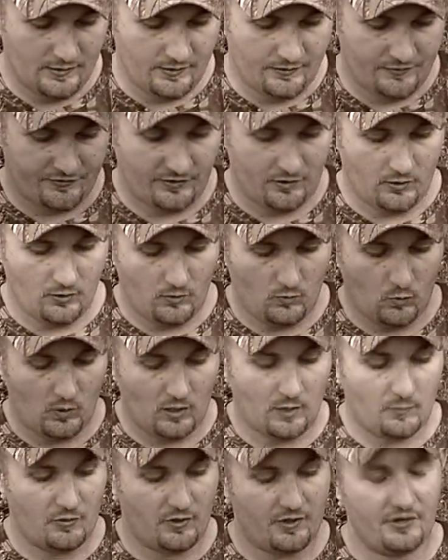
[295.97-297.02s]
So what
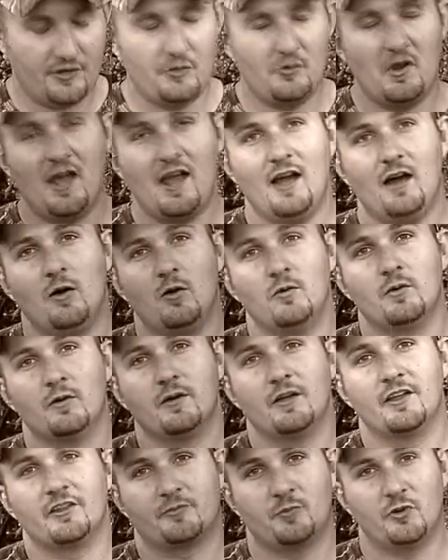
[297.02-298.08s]
I'm going to do now
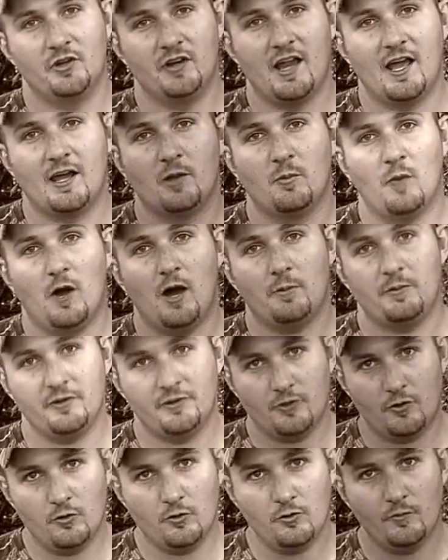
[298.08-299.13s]
is put down a bopping
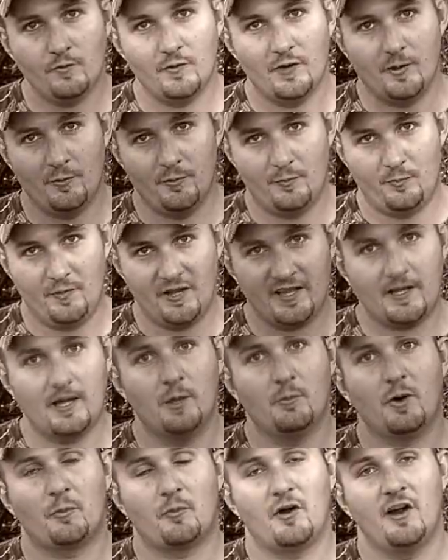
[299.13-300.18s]
tool and pick up
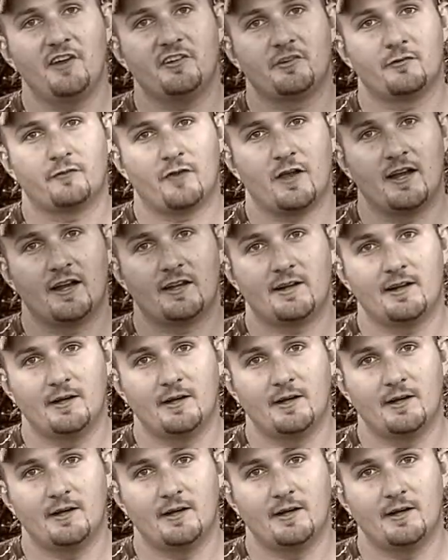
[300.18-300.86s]
my pressure flaker,